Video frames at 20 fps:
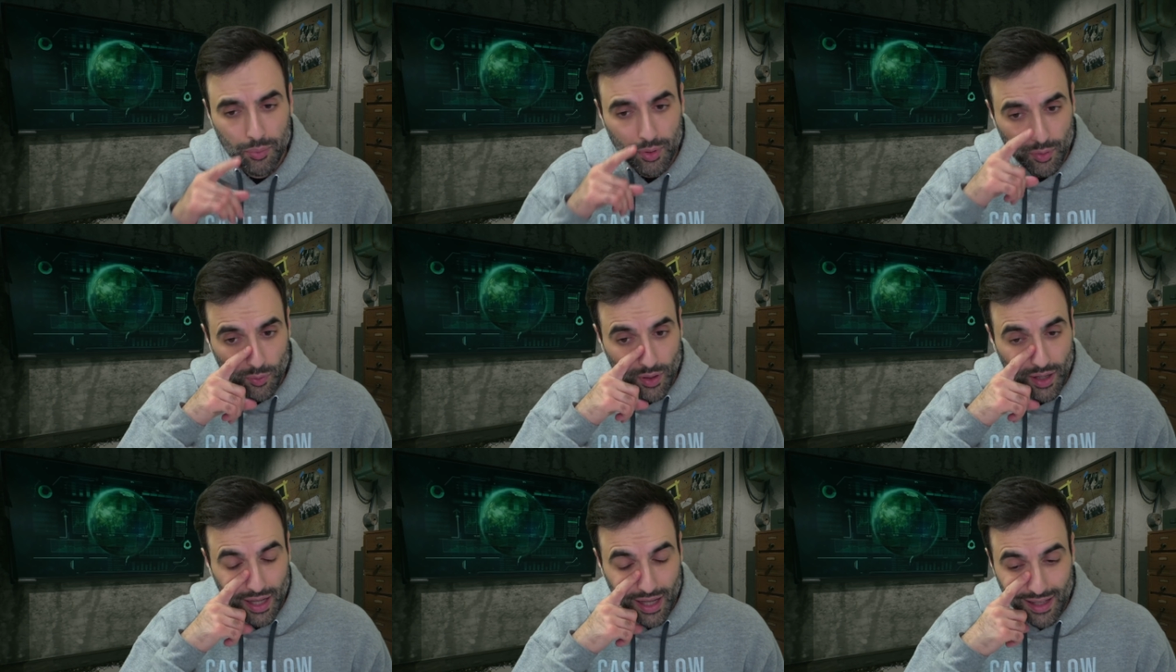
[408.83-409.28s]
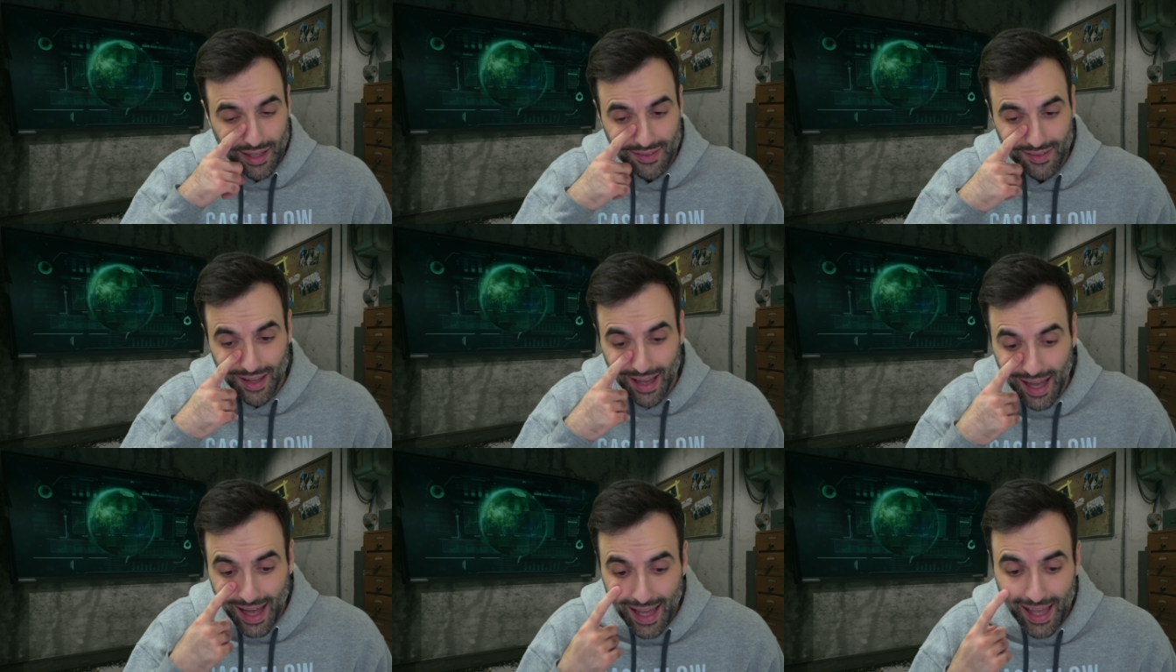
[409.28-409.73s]
But
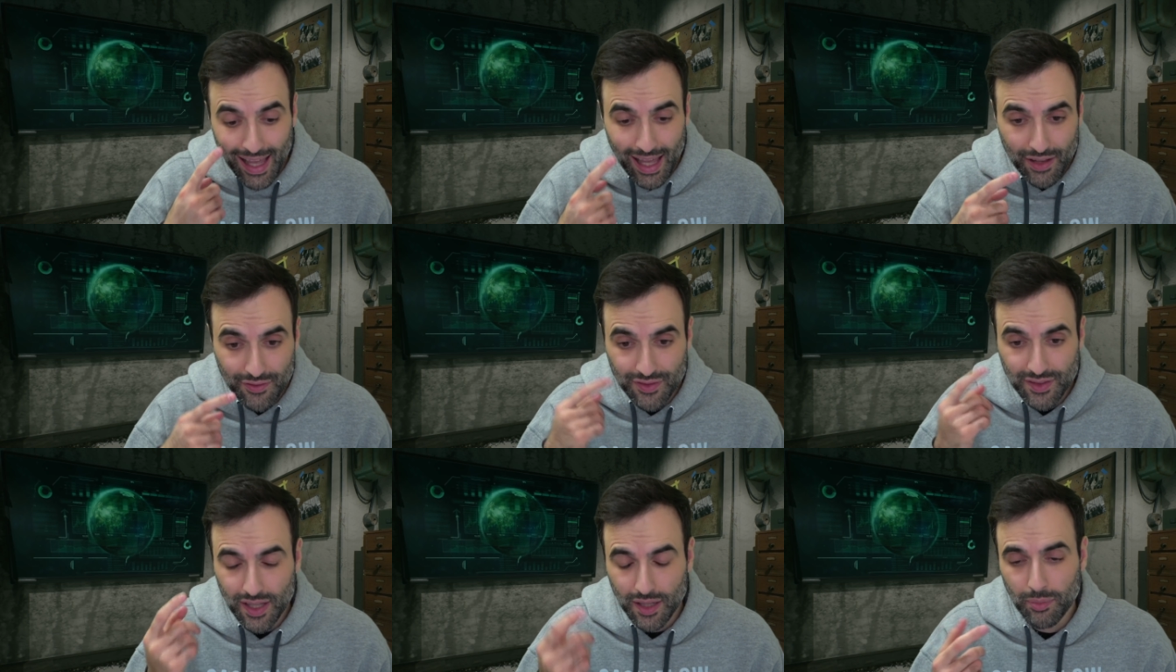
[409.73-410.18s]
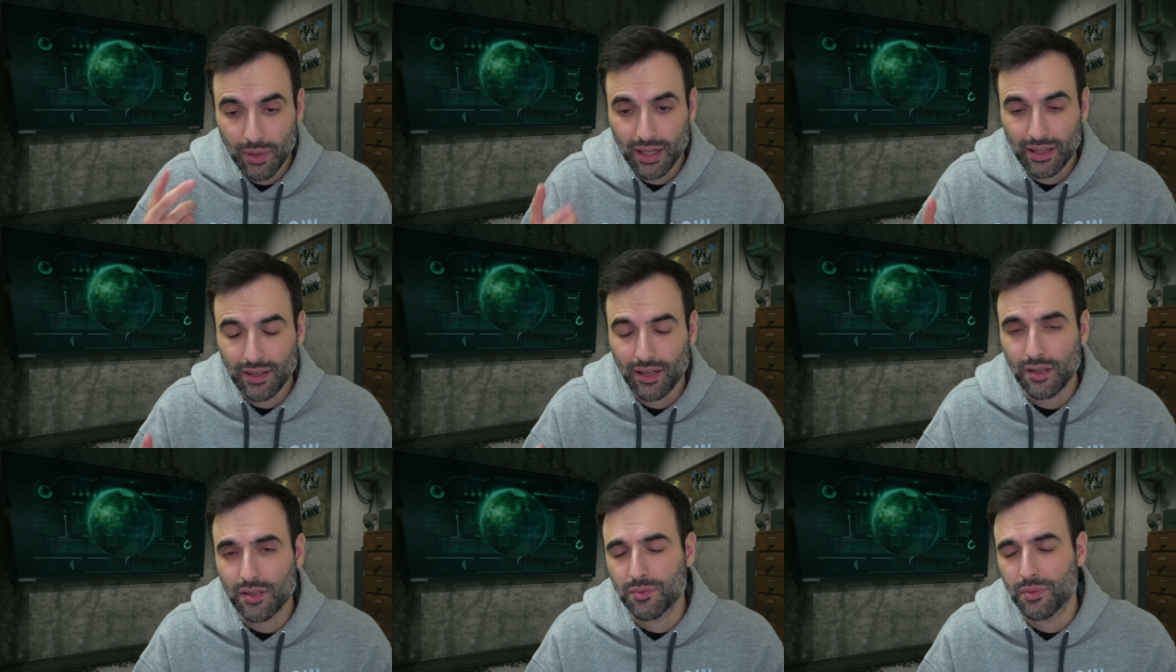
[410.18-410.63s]
as I have said
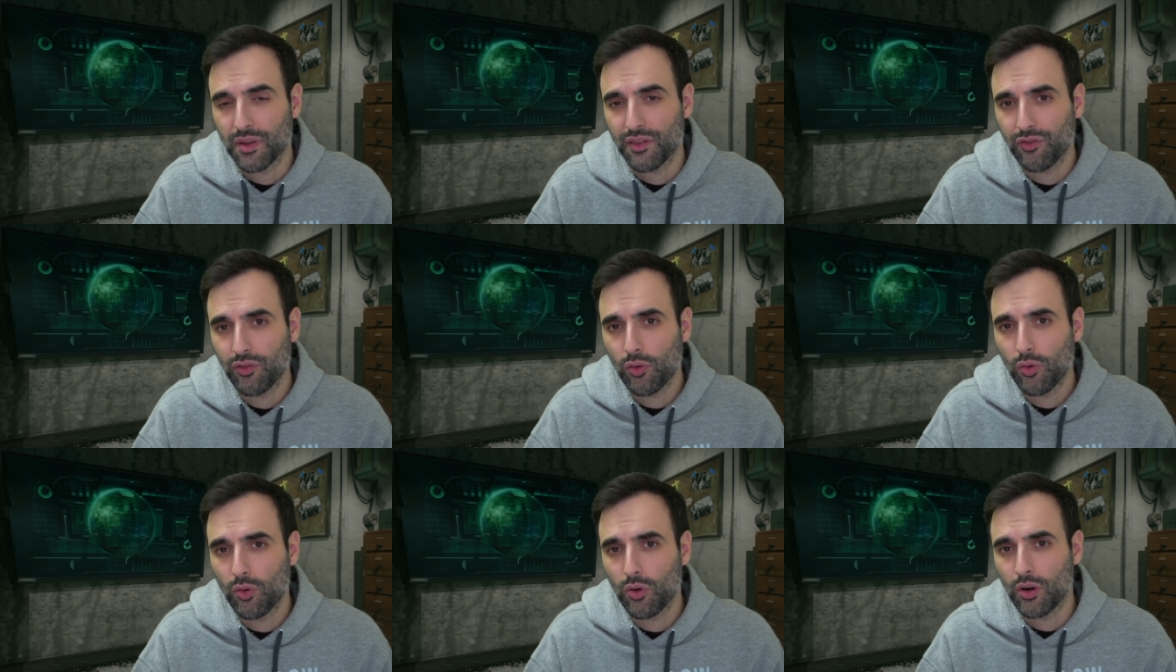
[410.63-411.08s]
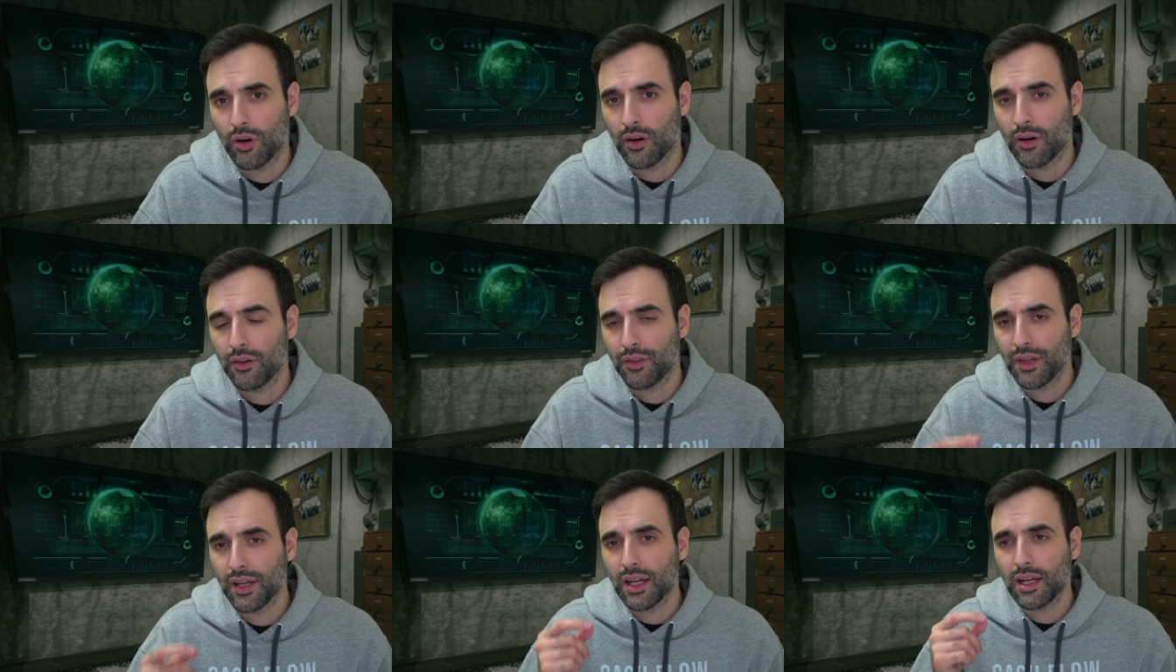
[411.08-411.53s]
many times
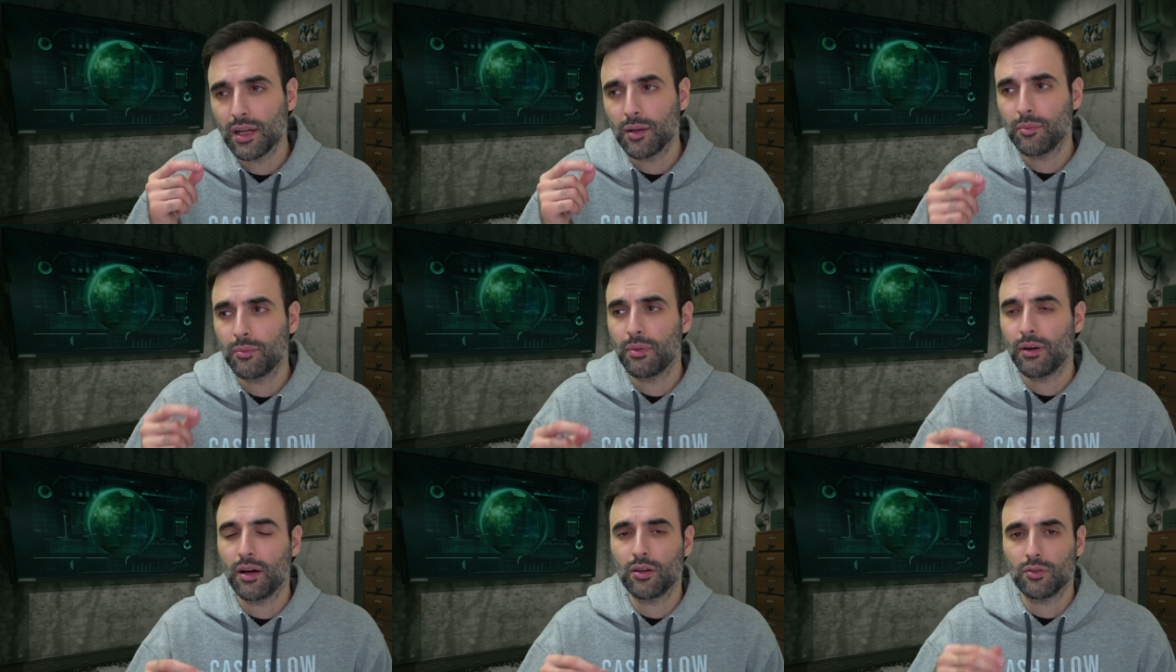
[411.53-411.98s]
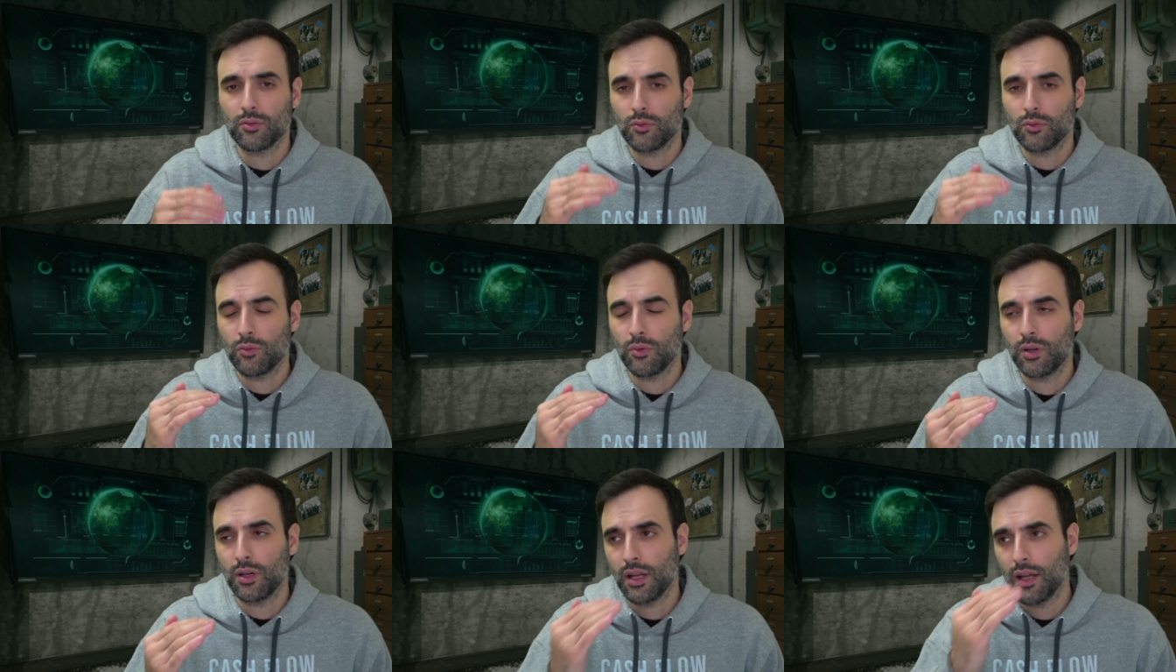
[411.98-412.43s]
before, think
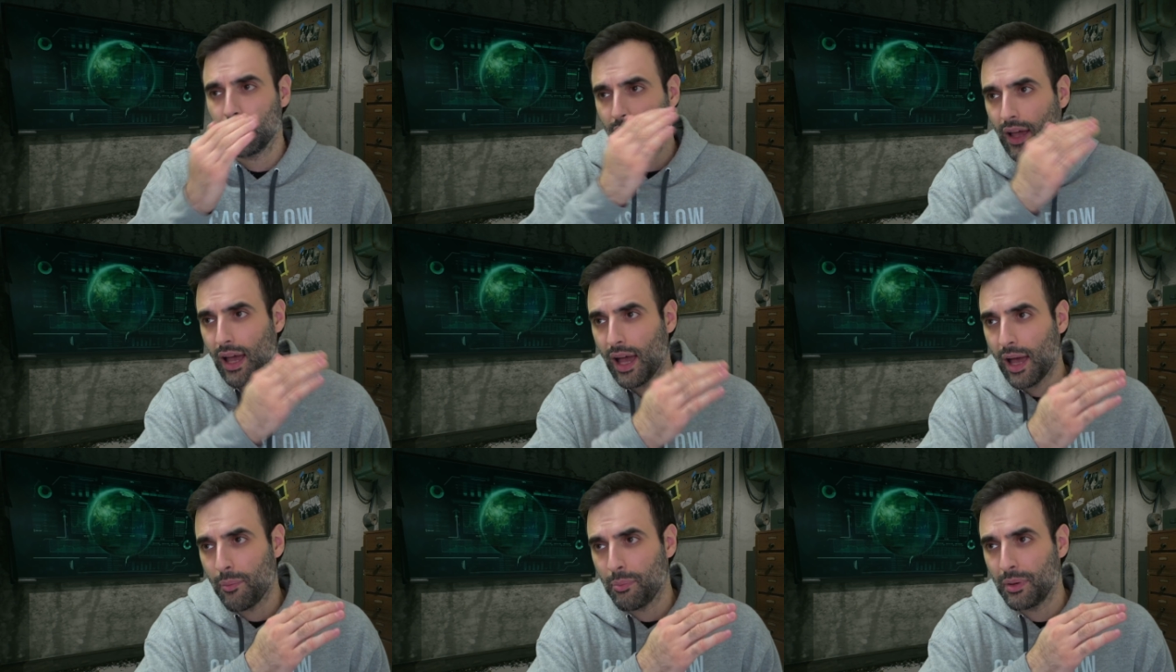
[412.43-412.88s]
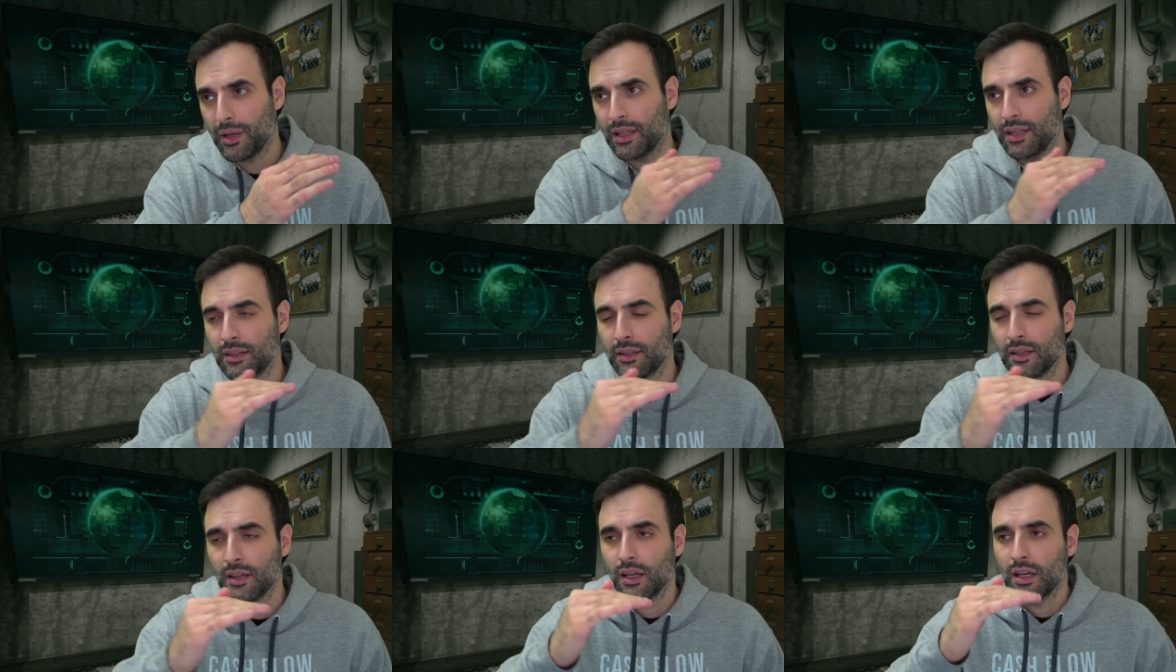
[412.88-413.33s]
about what has
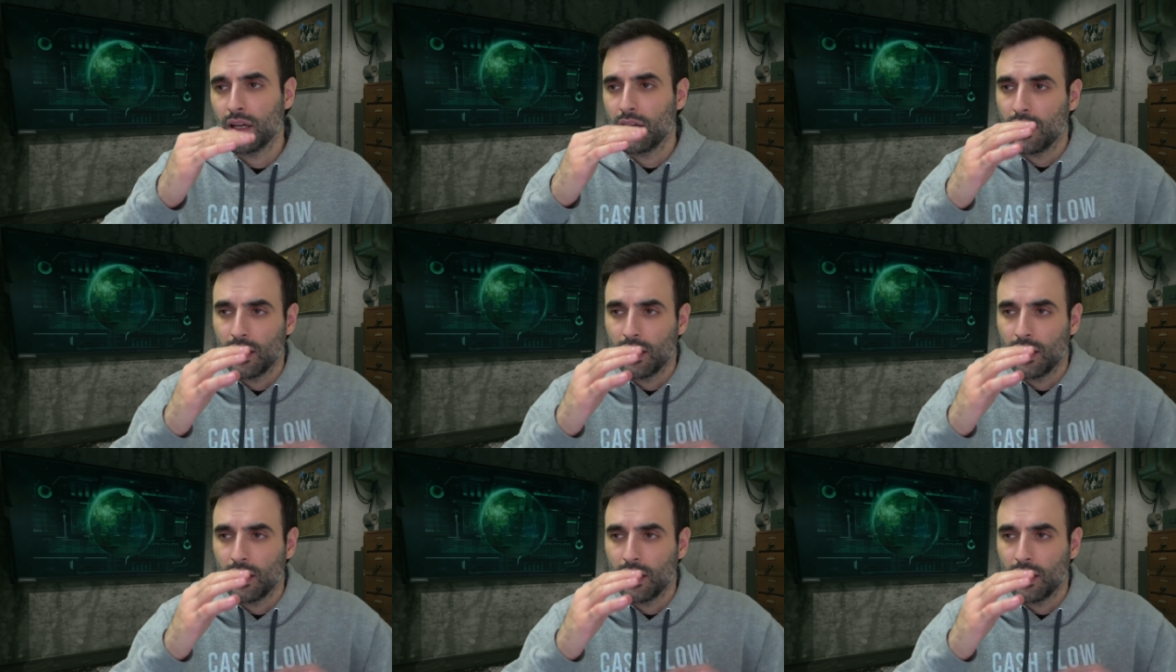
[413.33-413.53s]
happened,